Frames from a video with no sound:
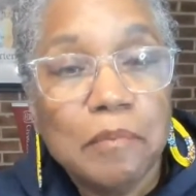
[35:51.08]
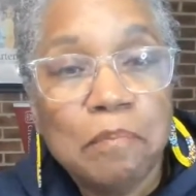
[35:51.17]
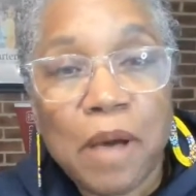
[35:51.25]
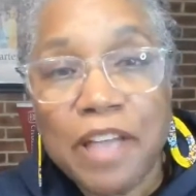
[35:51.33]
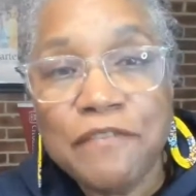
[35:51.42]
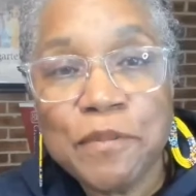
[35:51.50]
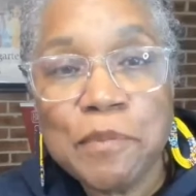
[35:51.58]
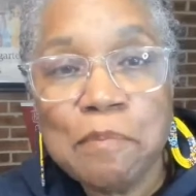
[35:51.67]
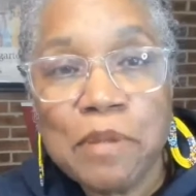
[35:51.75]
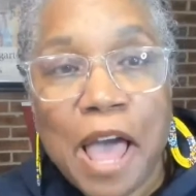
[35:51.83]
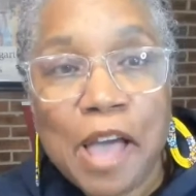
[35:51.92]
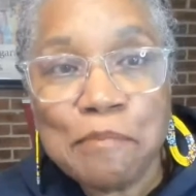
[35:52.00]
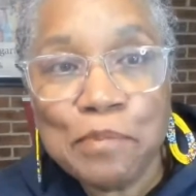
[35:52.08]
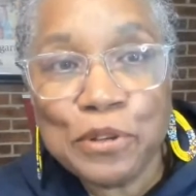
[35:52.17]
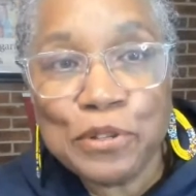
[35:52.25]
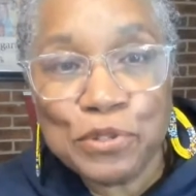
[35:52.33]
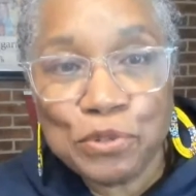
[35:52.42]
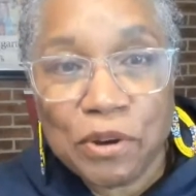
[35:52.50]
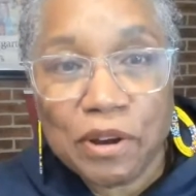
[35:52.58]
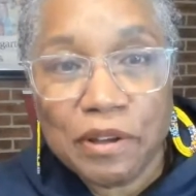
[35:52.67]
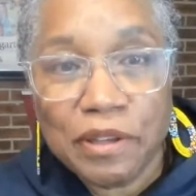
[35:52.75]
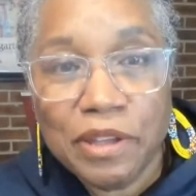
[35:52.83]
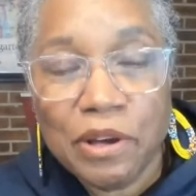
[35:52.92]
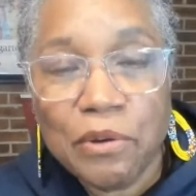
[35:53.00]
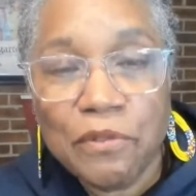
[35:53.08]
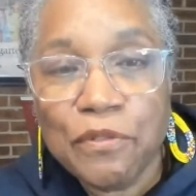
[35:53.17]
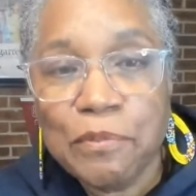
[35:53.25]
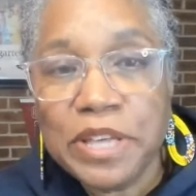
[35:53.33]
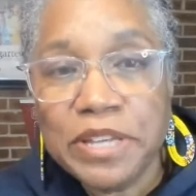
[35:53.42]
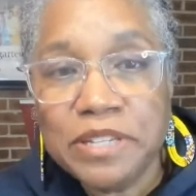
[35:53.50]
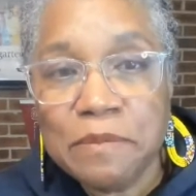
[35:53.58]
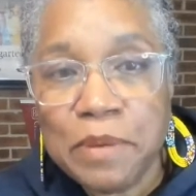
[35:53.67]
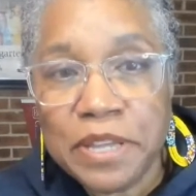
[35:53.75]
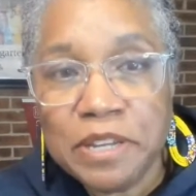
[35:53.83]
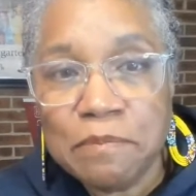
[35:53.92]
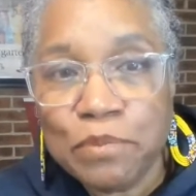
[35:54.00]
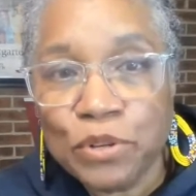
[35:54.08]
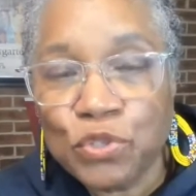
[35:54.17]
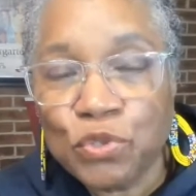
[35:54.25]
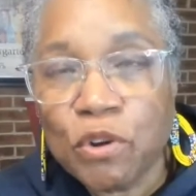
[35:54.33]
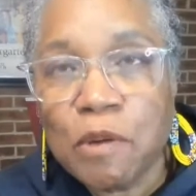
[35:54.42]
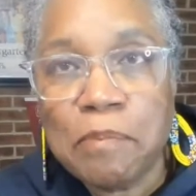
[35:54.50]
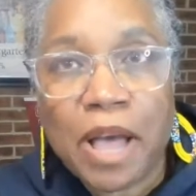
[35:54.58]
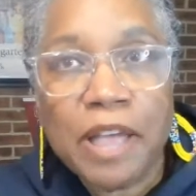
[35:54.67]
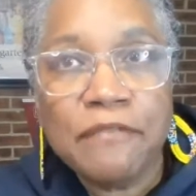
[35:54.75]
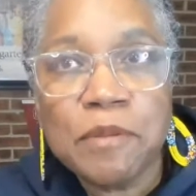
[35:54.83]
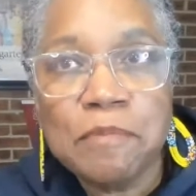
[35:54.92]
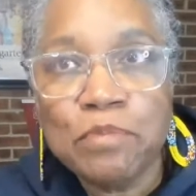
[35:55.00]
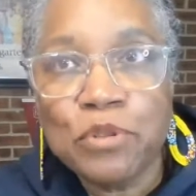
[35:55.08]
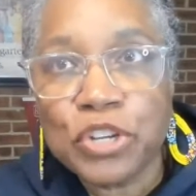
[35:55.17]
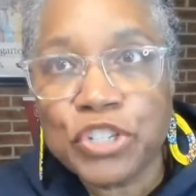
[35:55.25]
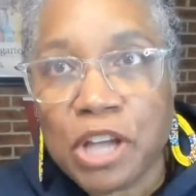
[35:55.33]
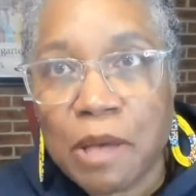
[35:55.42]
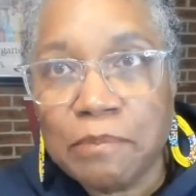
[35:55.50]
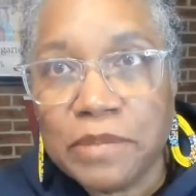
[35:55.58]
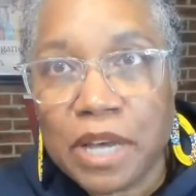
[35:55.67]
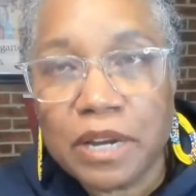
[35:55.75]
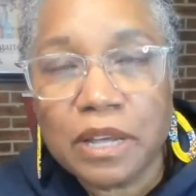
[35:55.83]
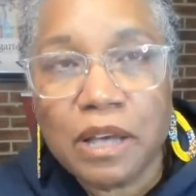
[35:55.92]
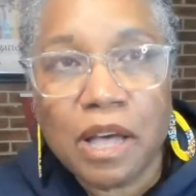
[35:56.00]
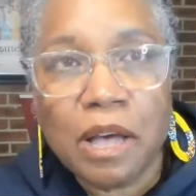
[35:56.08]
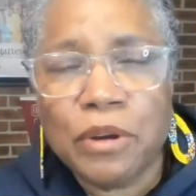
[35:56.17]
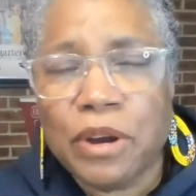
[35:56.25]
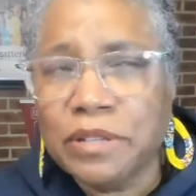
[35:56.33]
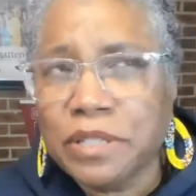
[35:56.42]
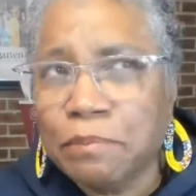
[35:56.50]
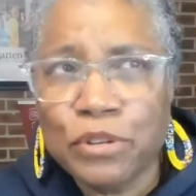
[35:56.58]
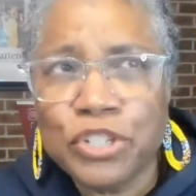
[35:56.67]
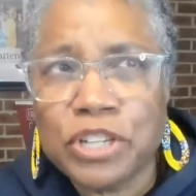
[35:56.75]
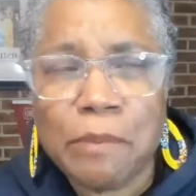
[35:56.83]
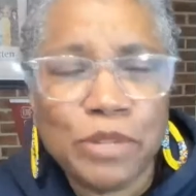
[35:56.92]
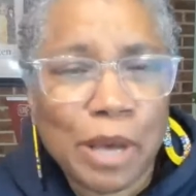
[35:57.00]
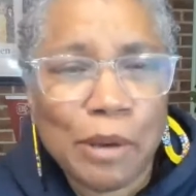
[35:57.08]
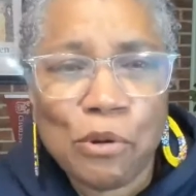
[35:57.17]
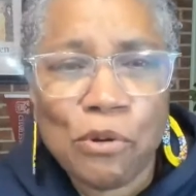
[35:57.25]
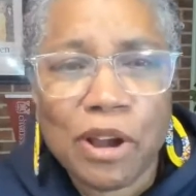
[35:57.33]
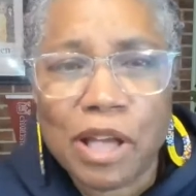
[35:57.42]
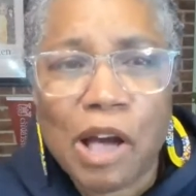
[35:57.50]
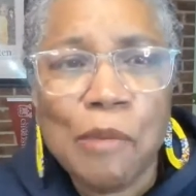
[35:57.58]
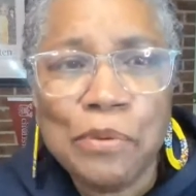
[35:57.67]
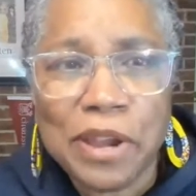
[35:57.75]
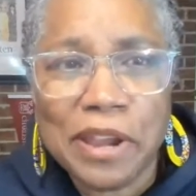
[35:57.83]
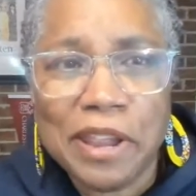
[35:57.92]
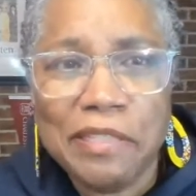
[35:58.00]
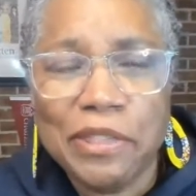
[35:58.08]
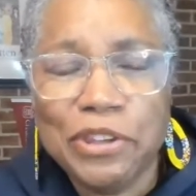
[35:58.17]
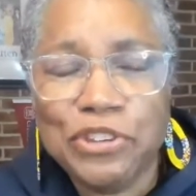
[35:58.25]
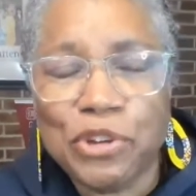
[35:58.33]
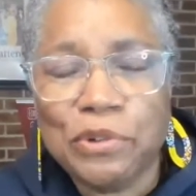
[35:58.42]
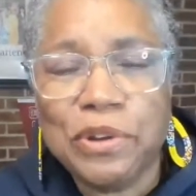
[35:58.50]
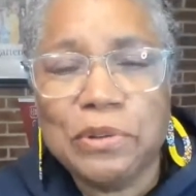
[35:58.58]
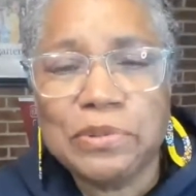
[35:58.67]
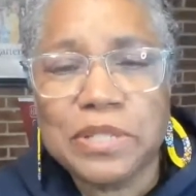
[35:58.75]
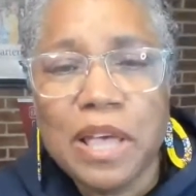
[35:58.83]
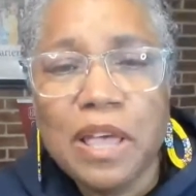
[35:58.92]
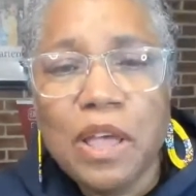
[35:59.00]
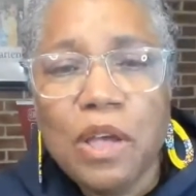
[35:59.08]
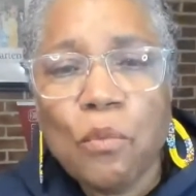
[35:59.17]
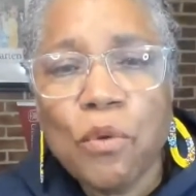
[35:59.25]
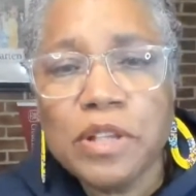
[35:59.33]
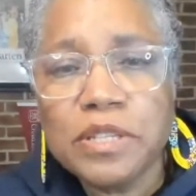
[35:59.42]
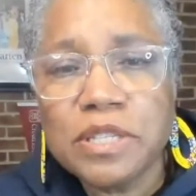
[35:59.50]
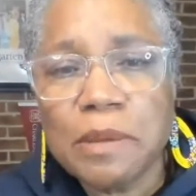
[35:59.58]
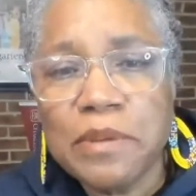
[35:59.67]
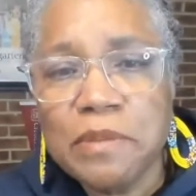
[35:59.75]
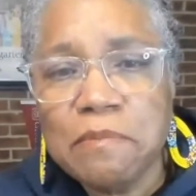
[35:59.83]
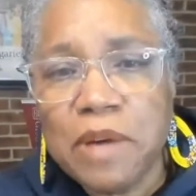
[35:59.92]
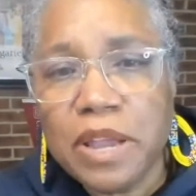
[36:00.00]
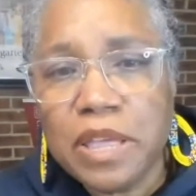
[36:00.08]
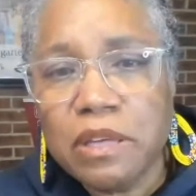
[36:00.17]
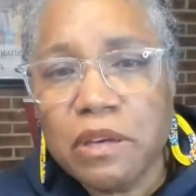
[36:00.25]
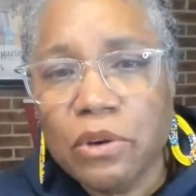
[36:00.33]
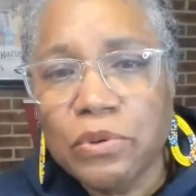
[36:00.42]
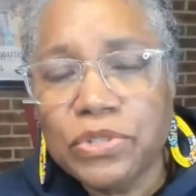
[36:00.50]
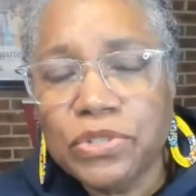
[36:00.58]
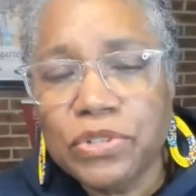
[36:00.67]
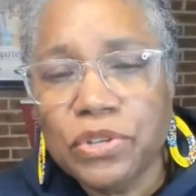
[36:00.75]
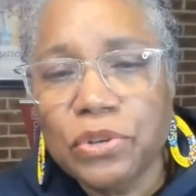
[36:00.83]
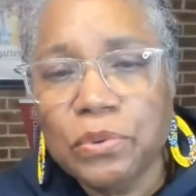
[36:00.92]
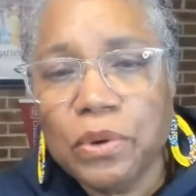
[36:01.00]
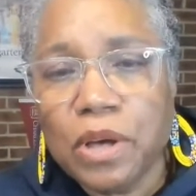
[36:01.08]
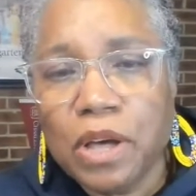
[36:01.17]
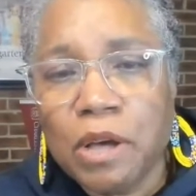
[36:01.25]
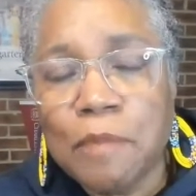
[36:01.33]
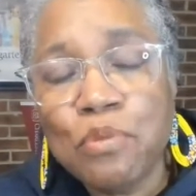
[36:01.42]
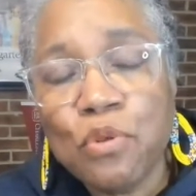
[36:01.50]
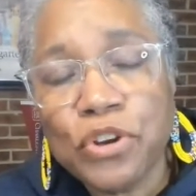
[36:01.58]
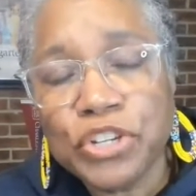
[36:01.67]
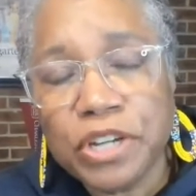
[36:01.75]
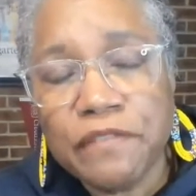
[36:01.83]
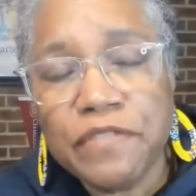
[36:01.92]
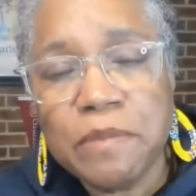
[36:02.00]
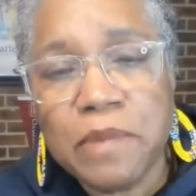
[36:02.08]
buy from a Black bookstore, from an independent bookstore, buy from bookshop.com, or is it bookshop.org? I'll put it in the show notes, whereas some of the money goes to, a portion of the